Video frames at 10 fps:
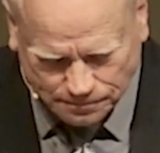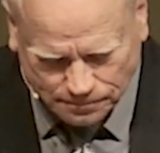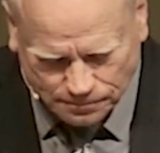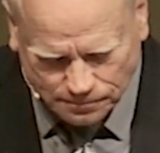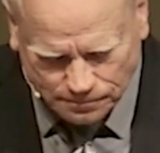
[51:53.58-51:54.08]

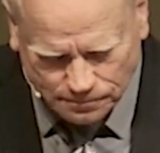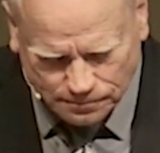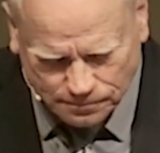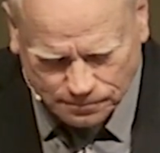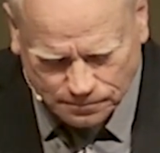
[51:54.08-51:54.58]

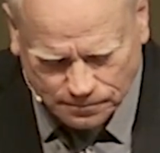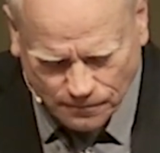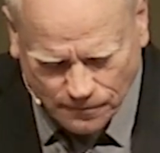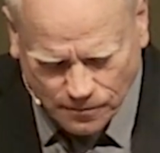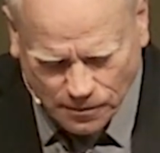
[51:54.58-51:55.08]

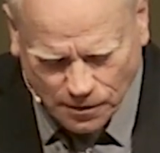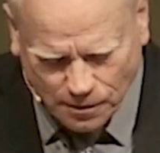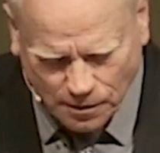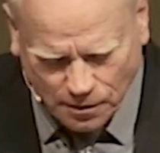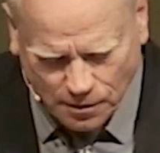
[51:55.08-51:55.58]

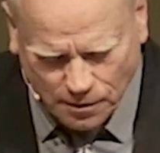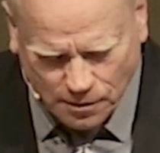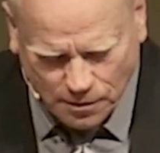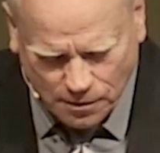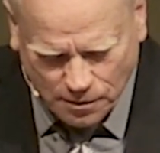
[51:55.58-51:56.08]

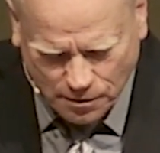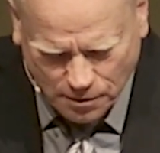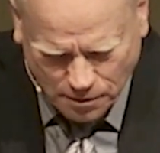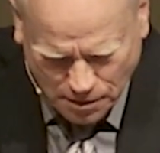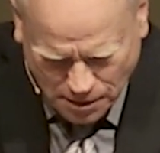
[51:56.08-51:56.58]
Nobody speaks.